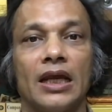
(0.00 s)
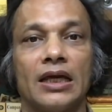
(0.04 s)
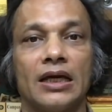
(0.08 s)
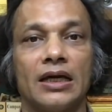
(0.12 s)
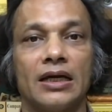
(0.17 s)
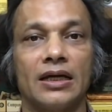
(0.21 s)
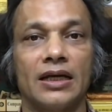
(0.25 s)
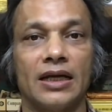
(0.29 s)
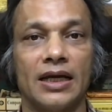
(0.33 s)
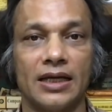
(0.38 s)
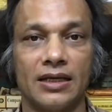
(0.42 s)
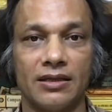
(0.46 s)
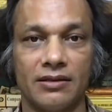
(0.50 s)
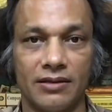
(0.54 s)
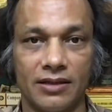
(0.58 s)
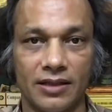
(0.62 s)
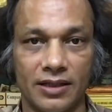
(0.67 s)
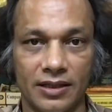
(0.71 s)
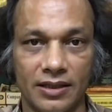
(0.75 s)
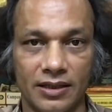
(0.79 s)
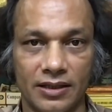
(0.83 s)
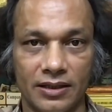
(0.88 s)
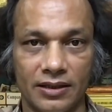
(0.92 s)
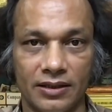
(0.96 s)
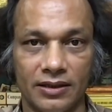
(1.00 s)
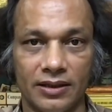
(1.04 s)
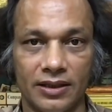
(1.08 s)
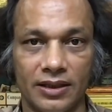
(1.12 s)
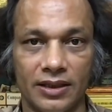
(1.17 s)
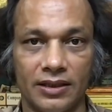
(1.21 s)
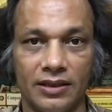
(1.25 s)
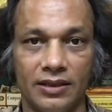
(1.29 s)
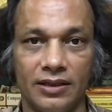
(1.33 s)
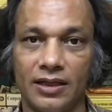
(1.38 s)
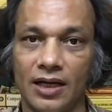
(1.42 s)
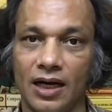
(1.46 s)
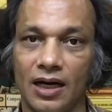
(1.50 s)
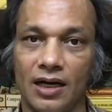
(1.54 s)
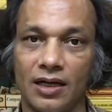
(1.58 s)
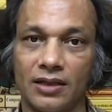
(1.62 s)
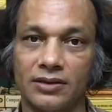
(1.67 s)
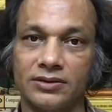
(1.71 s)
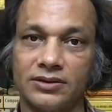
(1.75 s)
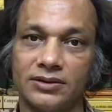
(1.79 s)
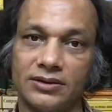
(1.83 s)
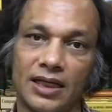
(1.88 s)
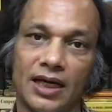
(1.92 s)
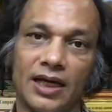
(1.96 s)
recognizing the
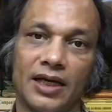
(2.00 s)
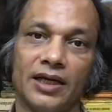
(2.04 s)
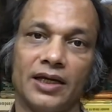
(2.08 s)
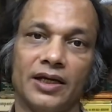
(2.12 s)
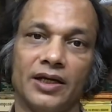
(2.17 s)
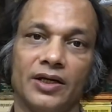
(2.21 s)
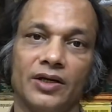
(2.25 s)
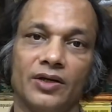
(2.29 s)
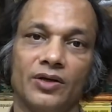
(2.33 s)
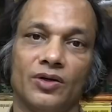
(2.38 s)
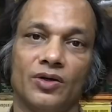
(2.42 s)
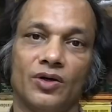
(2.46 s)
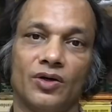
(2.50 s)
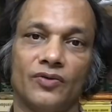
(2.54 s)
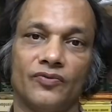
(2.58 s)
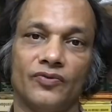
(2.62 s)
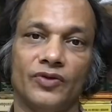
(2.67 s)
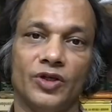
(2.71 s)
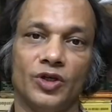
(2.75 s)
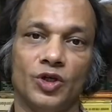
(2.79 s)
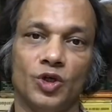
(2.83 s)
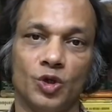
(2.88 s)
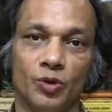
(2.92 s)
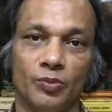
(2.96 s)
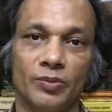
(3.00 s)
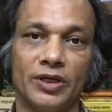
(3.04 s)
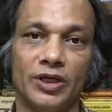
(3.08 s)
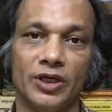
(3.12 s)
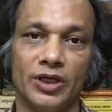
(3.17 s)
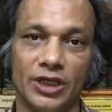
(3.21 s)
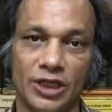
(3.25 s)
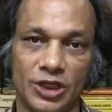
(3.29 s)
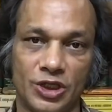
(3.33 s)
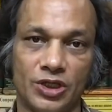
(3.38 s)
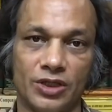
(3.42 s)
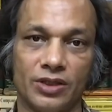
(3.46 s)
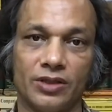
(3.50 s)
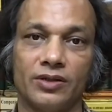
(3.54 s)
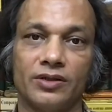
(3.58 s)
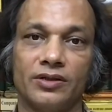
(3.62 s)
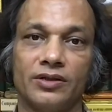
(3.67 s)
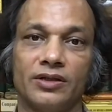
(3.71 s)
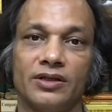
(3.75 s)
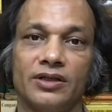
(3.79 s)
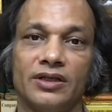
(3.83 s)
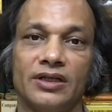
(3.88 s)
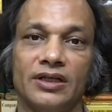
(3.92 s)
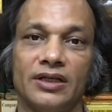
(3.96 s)
dark side of the human nature,
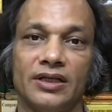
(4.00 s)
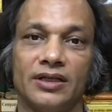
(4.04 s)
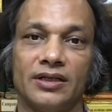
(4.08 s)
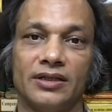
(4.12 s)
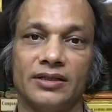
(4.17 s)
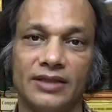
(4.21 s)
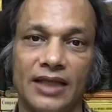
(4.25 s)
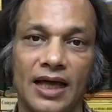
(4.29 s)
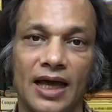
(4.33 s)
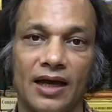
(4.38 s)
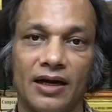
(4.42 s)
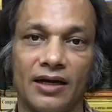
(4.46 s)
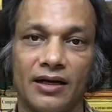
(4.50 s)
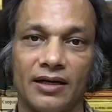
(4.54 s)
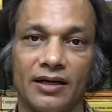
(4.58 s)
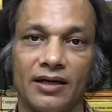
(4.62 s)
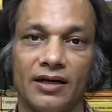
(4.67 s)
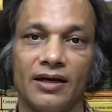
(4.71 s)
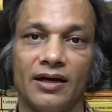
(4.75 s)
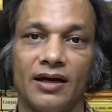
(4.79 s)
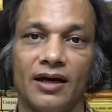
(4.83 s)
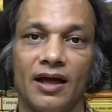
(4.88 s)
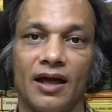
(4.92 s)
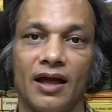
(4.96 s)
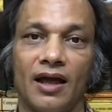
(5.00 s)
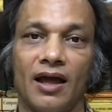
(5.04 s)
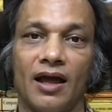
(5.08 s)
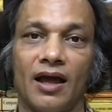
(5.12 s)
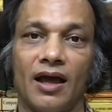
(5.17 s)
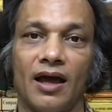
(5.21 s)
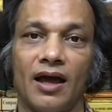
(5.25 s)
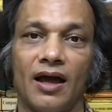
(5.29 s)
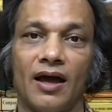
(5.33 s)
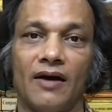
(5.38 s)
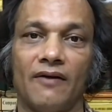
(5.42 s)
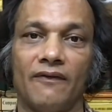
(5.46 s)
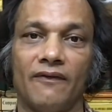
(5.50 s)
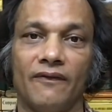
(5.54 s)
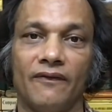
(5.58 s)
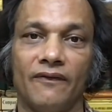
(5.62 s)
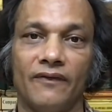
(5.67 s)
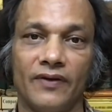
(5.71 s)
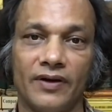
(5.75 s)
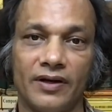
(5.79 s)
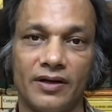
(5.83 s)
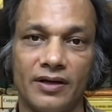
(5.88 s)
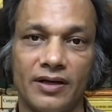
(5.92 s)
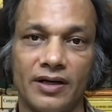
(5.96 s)
that a
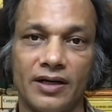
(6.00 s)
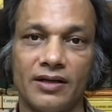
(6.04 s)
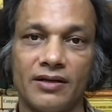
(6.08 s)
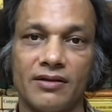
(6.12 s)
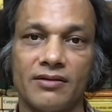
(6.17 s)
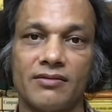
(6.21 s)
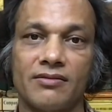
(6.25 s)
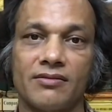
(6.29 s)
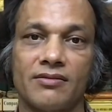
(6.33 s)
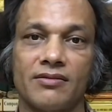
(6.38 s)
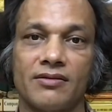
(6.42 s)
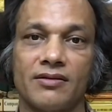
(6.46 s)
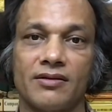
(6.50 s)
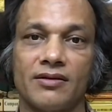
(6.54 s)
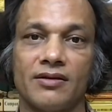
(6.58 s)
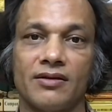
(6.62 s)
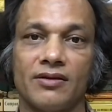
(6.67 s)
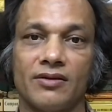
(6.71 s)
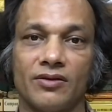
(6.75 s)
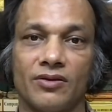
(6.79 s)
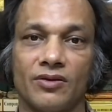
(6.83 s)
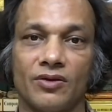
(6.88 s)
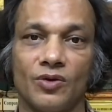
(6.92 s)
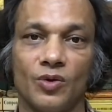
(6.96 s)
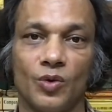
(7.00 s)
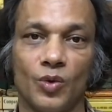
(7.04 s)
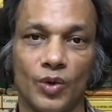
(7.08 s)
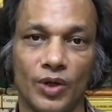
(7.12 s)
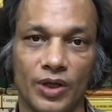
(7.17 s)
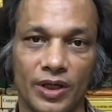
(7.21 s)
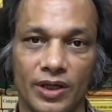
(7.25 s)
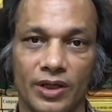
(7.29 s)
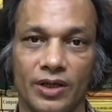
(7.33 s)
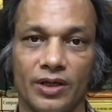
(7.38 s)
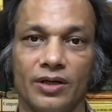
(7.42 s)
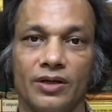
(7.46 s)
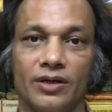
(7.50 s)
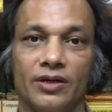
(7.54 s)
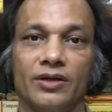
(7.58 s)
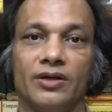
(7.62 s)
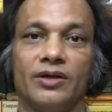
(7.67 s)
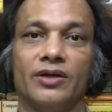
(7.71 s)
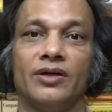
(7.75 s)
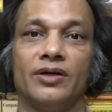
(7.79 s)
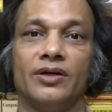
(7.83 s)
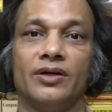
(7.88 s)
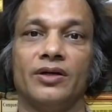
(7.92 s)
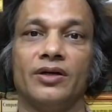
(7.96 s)
witness is going,
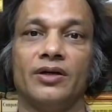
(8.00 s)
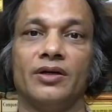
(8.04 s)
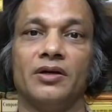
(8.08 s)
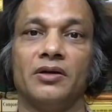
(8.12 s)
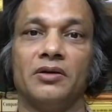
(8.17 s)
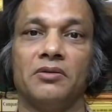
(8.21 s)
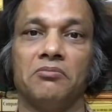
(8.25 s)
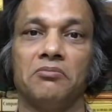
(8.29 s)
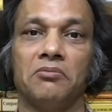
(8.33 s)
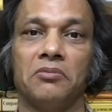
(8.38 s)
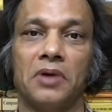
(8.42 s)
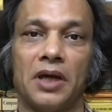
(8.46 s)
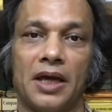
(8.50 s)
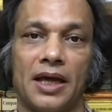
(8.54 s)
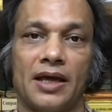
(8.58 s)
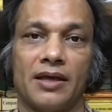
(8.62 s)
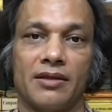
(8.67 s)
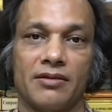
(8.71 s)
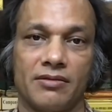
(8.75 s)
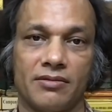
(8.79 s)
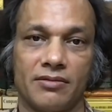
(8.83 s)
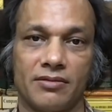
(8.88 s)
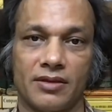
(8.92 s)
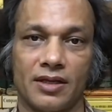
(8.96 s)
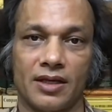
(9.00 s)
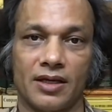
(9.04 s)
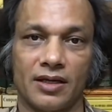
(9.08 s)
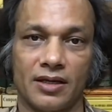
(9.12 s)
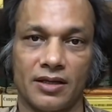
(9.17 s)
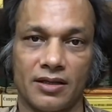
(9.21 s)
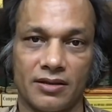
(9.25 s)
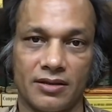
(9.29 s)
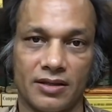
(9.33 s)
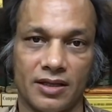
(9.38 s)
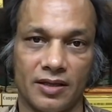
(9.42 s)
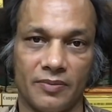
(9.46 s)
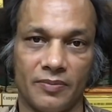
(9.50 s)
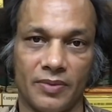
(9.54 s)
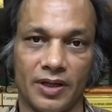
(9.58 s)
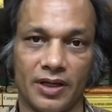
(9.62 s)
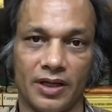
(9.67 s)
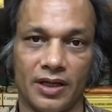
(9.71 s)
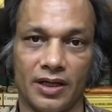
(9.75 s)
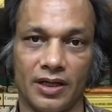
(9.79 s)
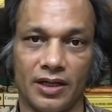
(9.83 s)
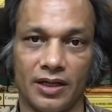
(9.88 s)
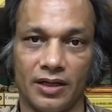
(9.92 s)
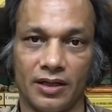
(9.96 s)
as said
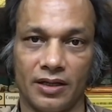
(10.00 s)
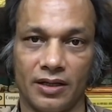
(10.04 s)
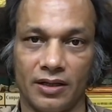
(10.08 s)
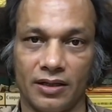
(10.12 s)
by